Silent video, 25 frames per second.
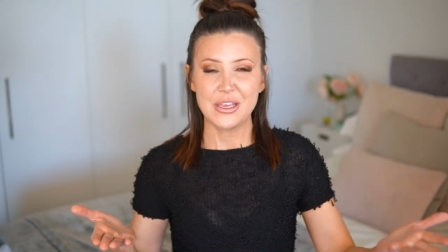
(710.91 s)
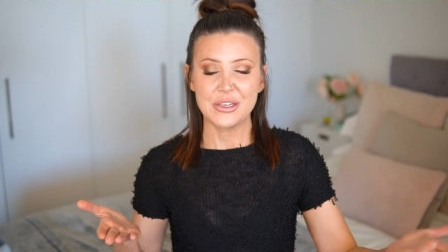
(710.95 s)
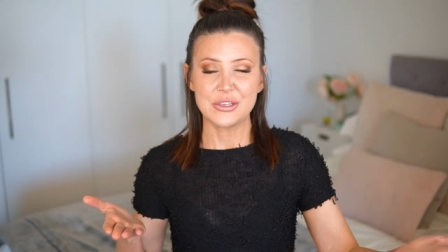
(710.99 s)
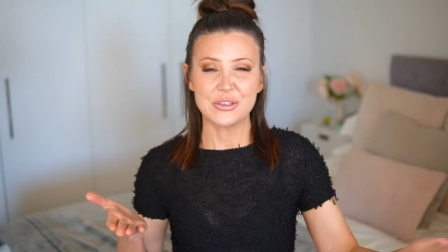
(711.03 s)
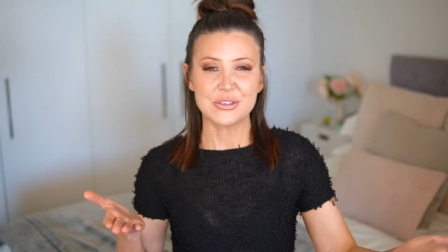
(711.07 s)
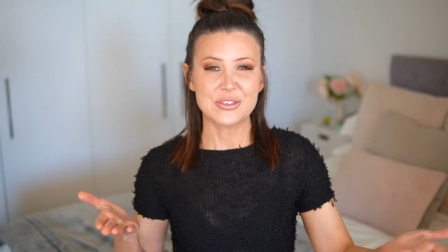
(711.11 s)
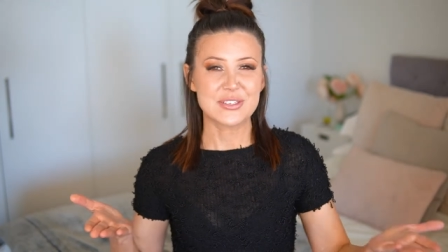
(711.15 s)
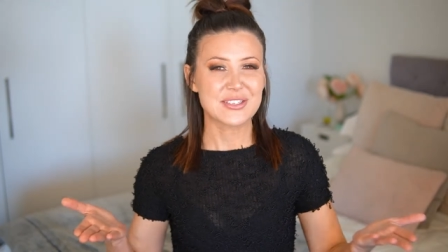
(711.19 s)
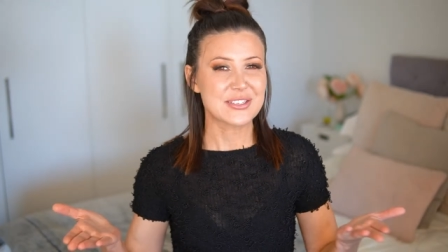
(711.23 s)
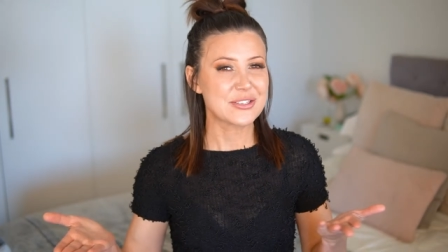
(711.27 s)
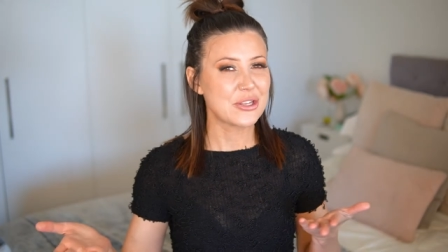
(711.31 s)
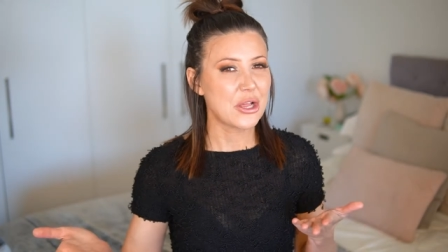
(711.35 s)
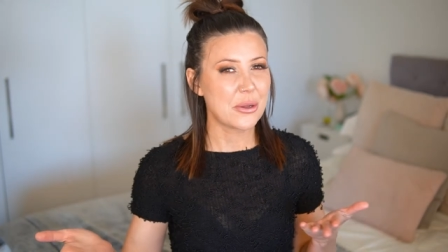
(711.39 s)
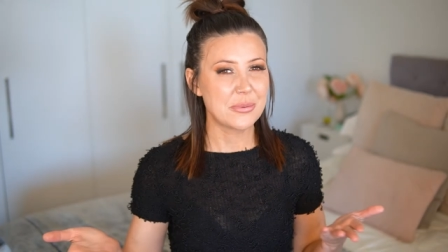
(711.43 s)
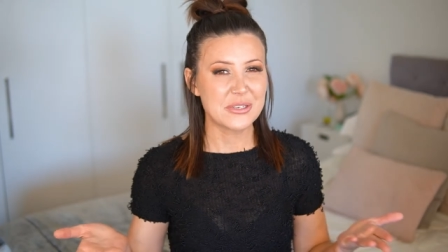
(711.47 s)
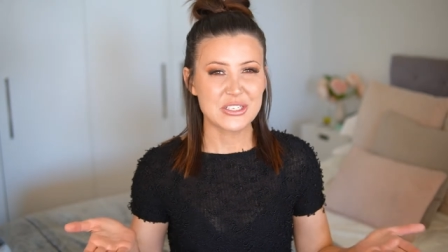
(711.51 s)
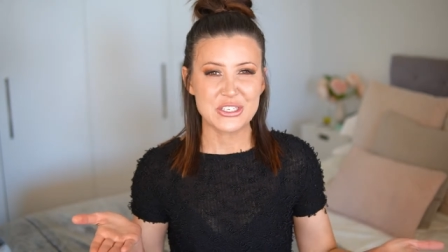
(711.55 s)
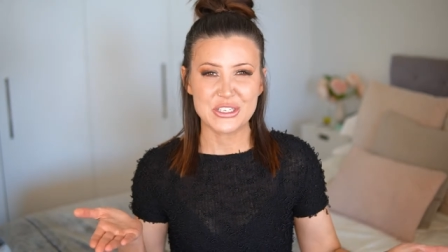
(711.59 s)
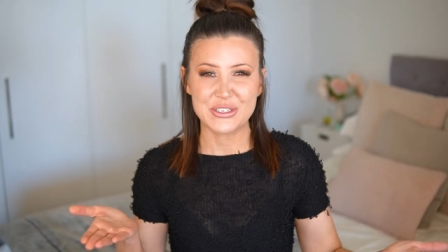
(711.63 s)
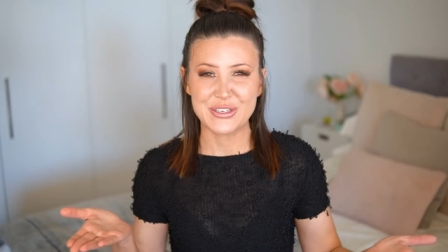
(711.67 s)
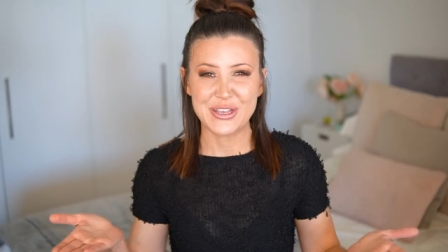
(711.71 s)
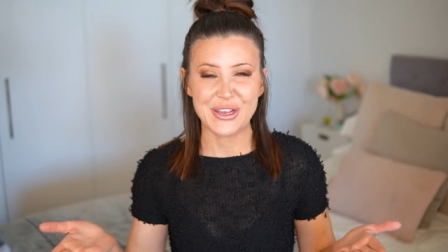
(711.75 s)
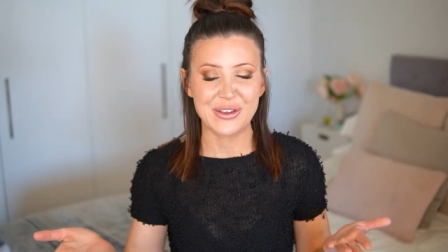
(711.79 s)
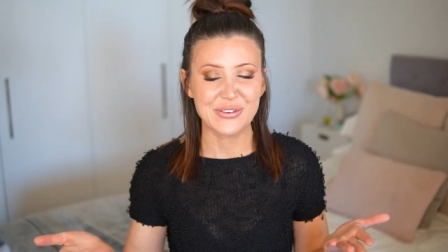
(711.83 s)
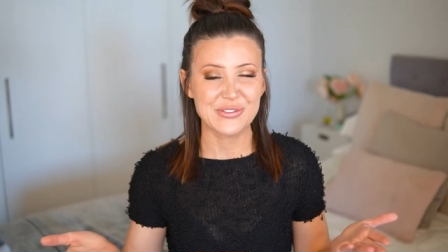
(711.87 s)
your slobbish
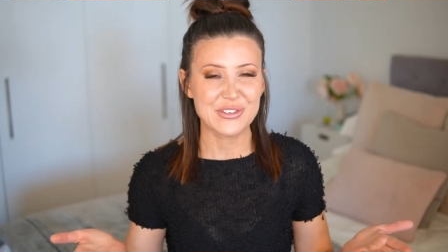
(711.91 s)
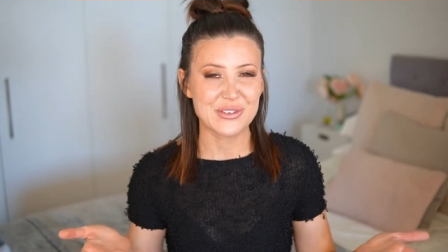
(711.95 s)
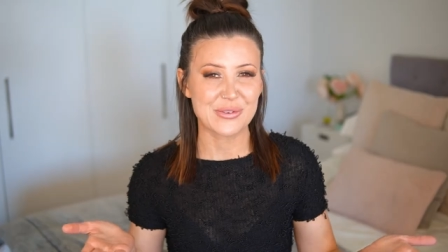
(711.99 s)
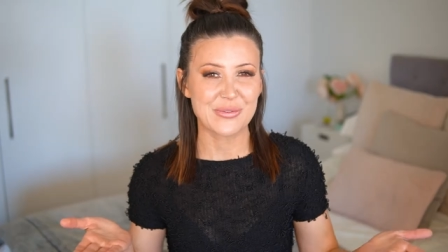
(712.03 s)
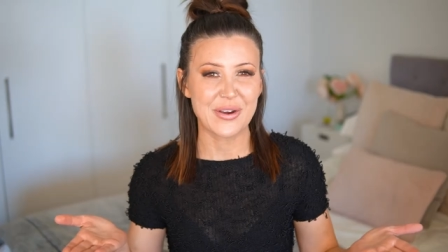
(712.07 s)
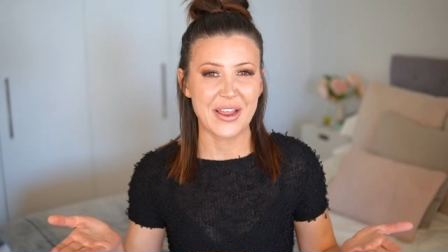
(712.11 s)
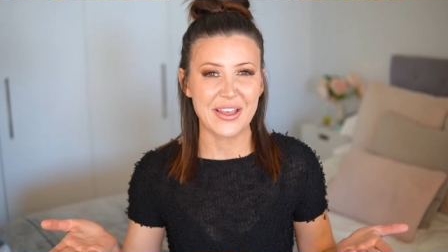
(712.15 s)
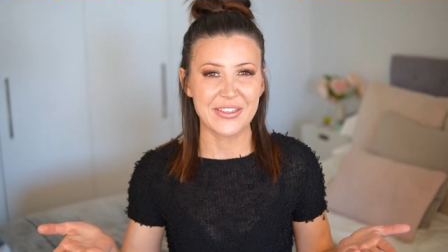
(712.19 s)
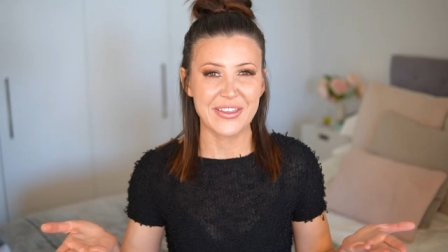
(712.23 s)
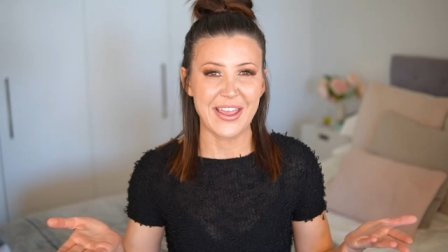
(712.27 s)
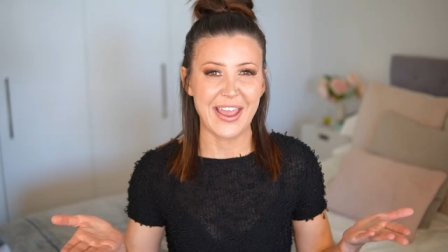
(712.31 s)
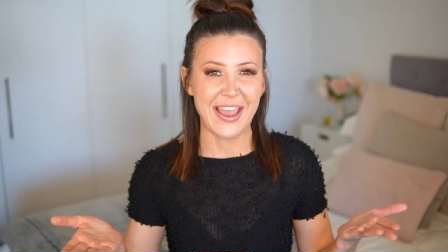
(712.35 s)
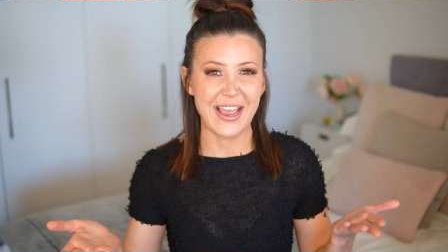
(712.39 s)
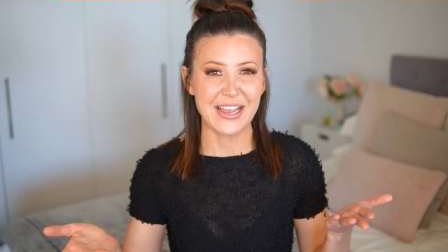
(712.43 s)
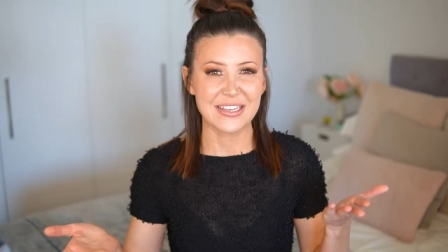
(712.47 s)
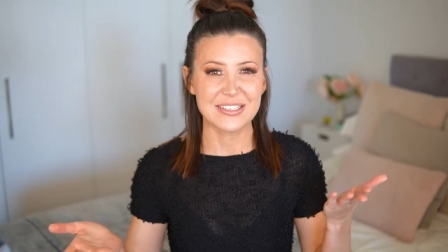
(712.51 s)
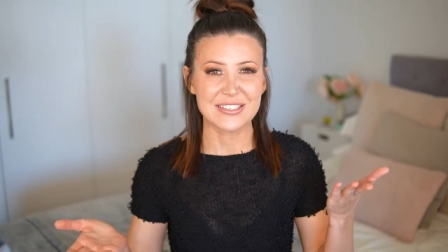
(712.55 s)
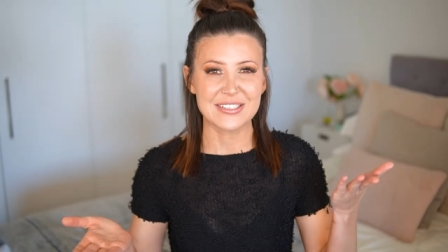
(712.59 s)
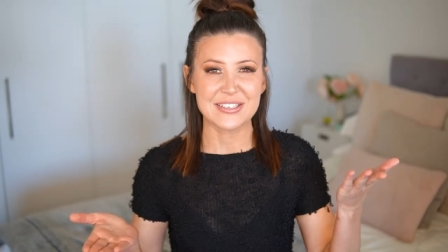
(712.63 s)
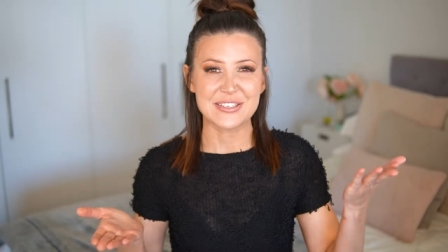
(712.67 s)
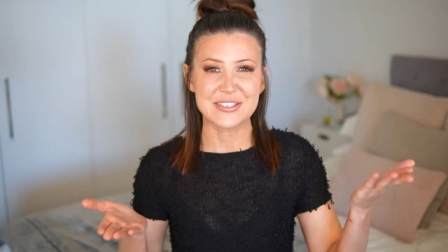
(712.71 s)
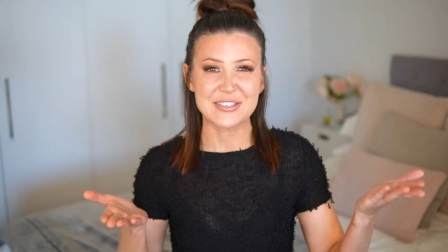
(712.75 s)
selves around the house